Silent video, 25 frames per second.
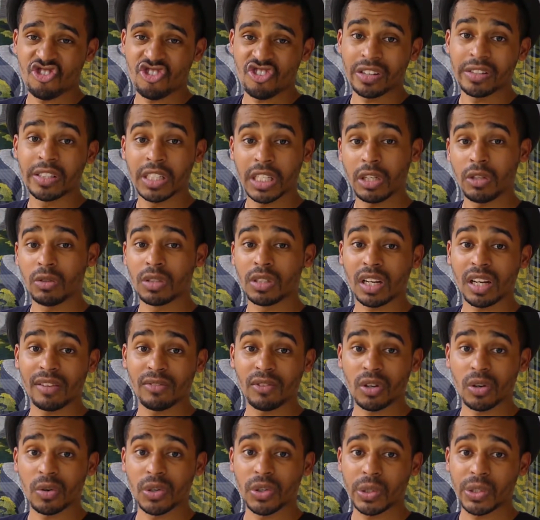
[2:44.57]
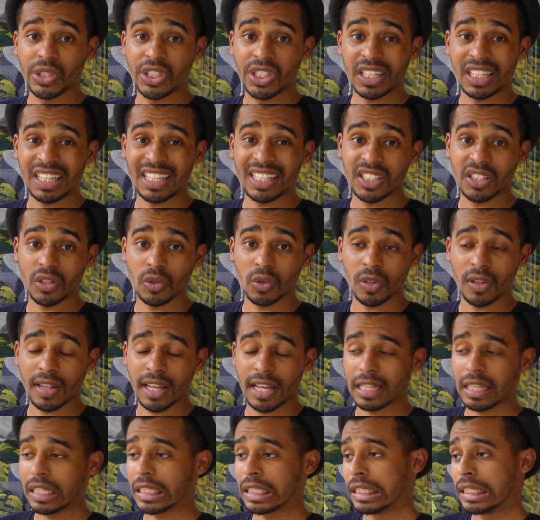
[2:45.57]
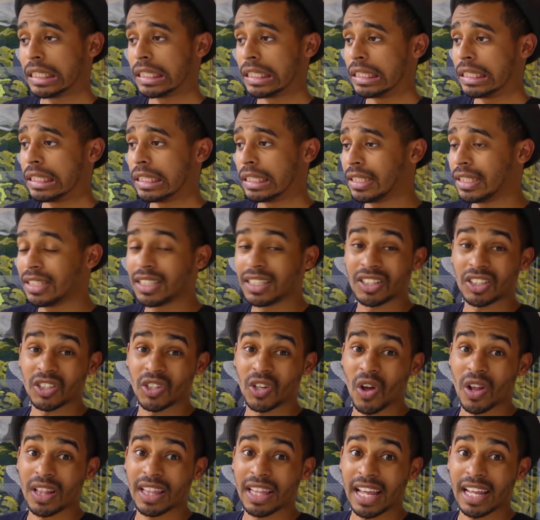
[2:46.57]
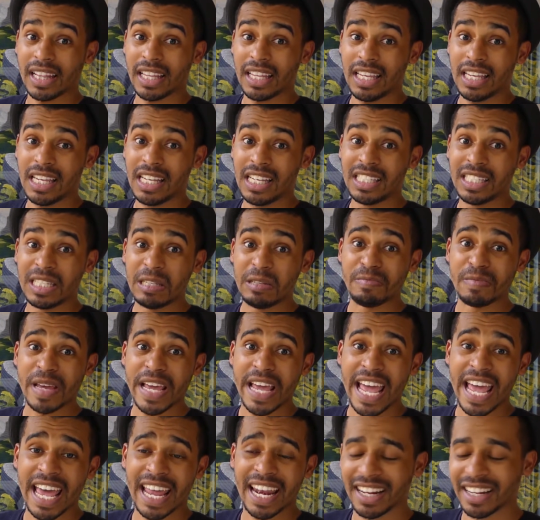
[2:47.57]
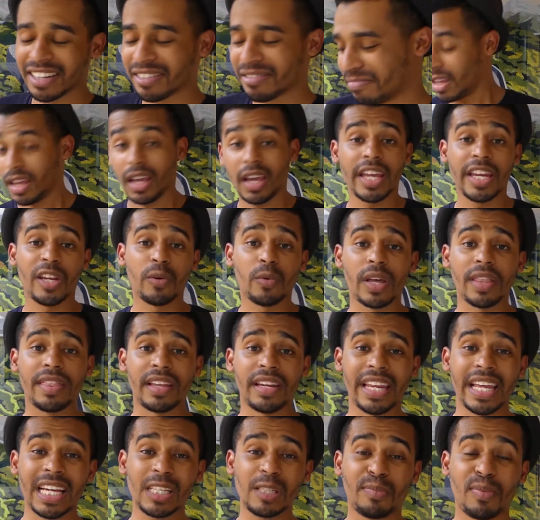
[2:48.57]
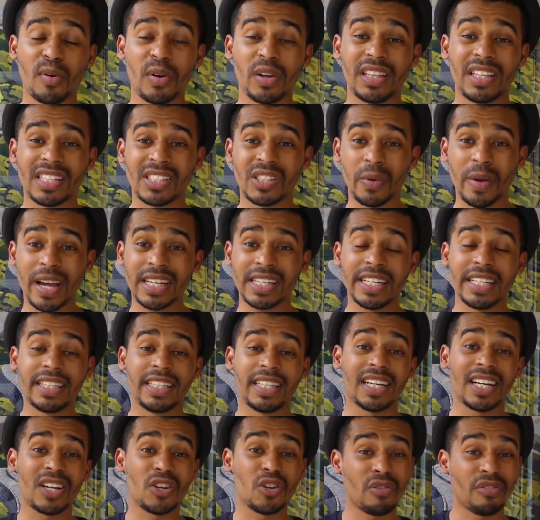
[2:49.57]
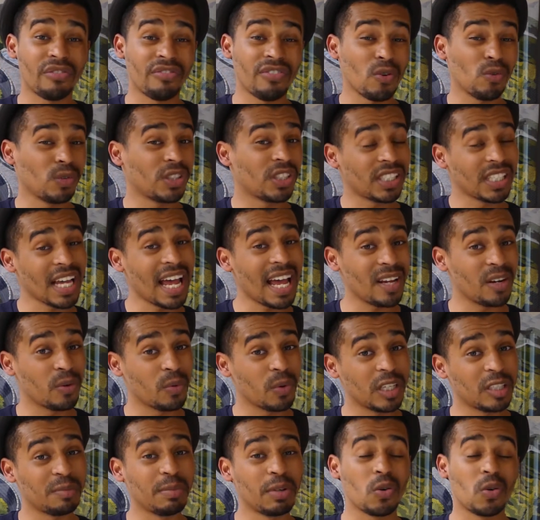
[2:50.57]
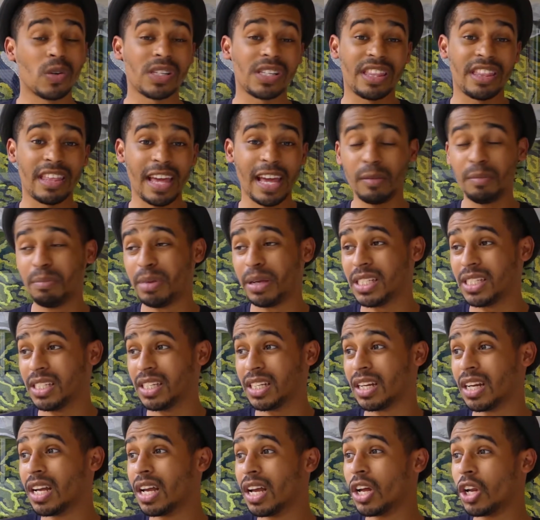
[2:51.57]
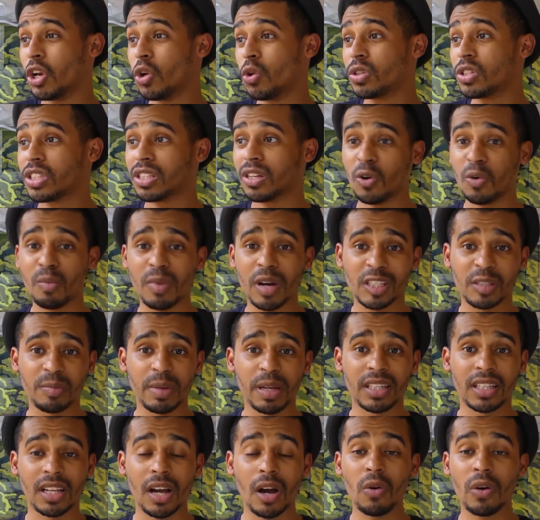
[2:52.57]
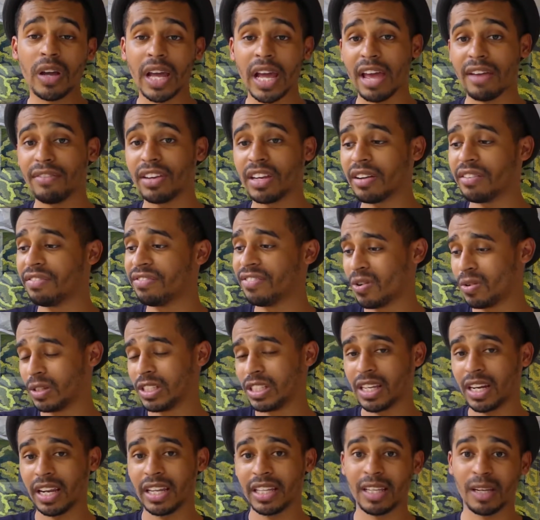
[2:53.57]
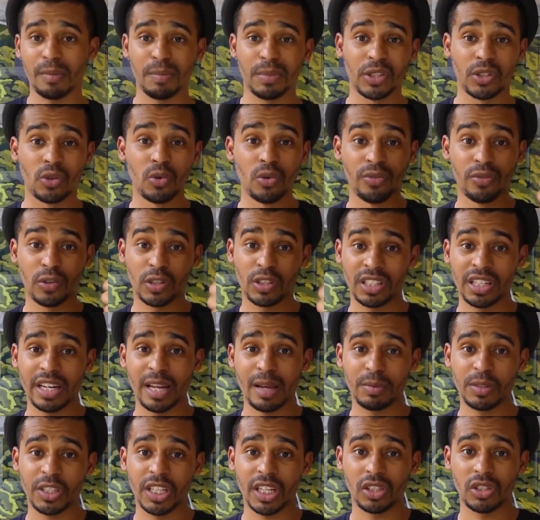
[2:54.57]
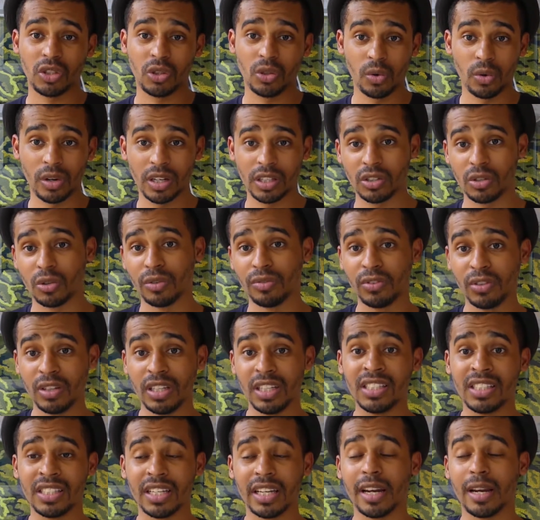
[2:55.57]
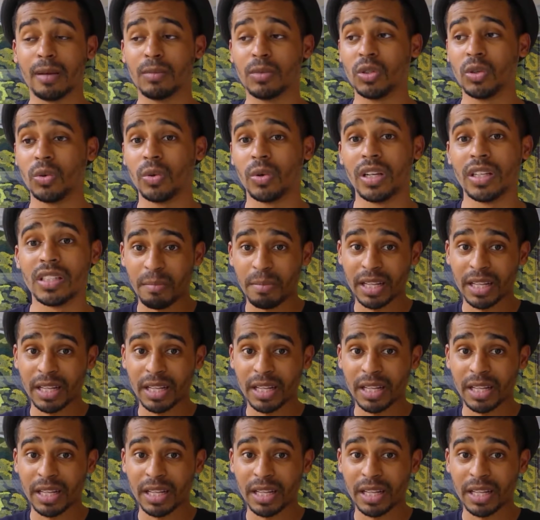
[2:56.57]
See, you still have to go into settings and all that. It's not that easy, man. Anyway, the next point is to actually turn your phone sideways, because that picture looks so much better. Okay, having a phone straight up is good for Snapchat stories, good for Instagram stories.